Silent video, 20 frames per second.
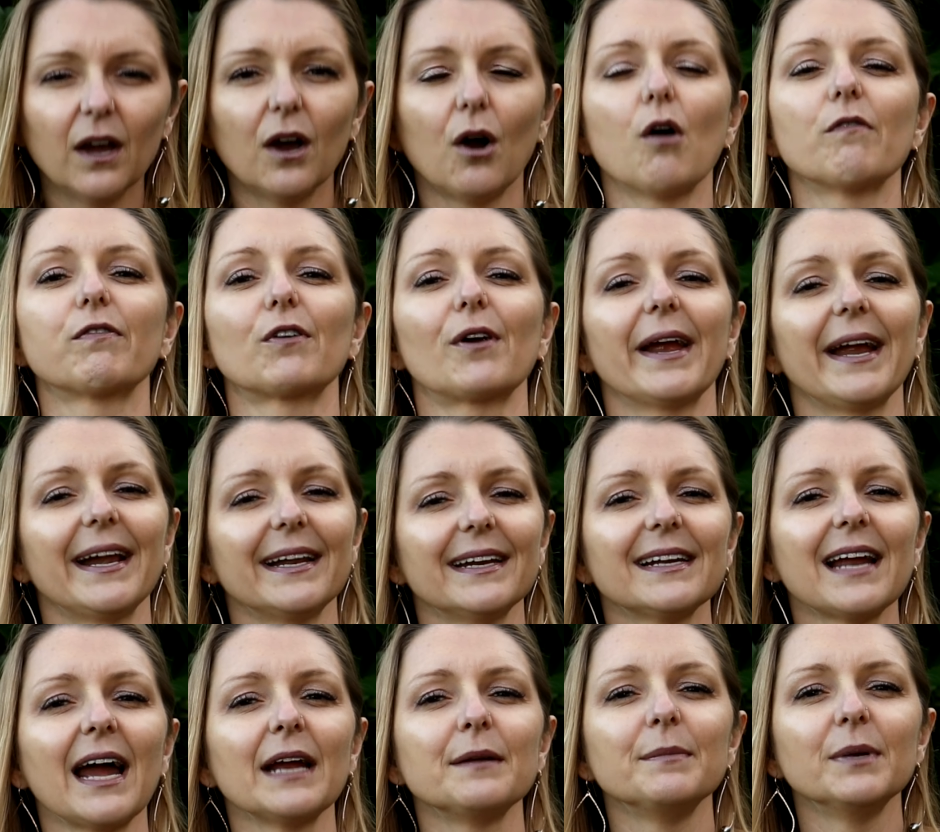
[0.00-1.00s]
Over
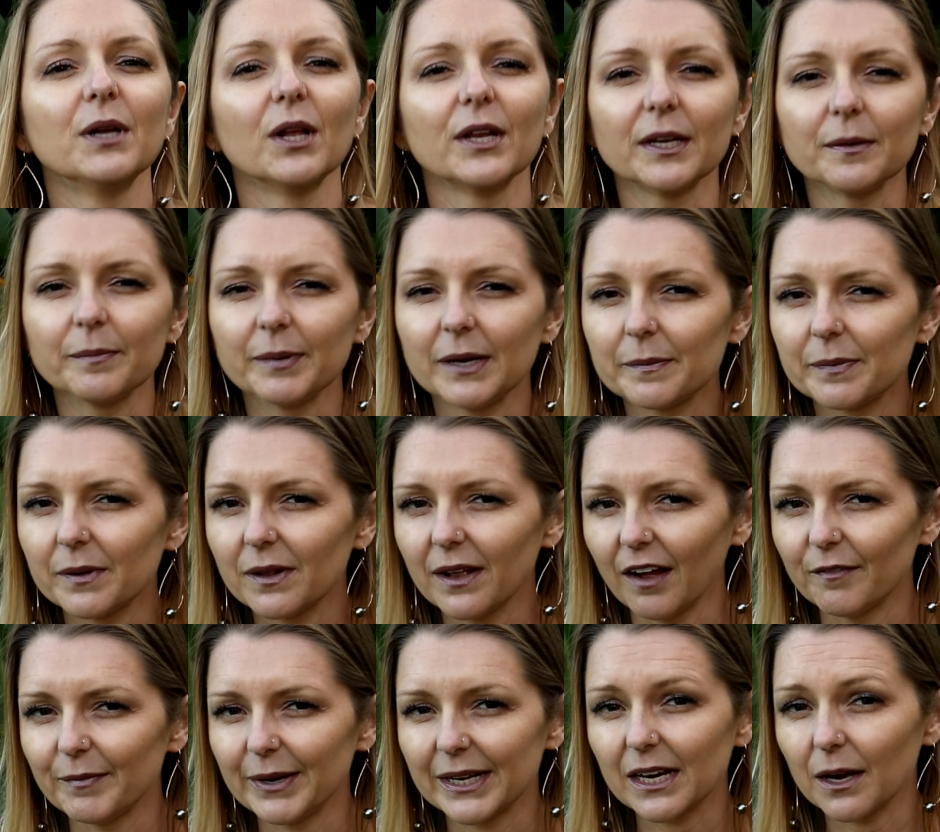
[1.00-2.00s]
89 million people
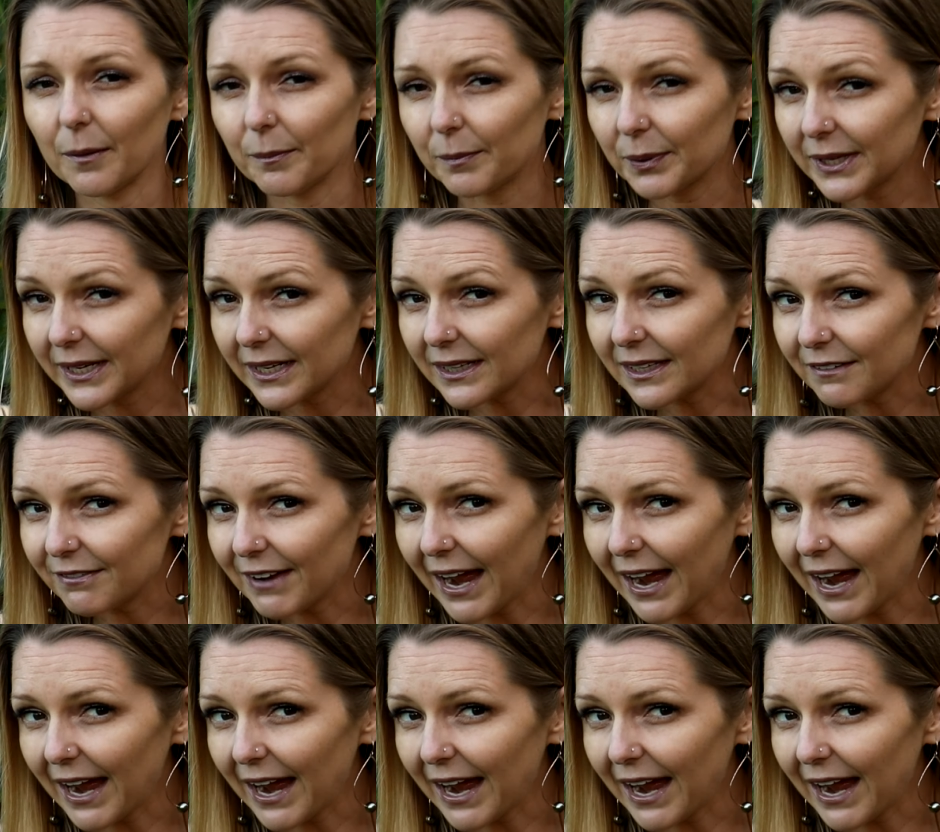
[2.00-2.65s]
have been completely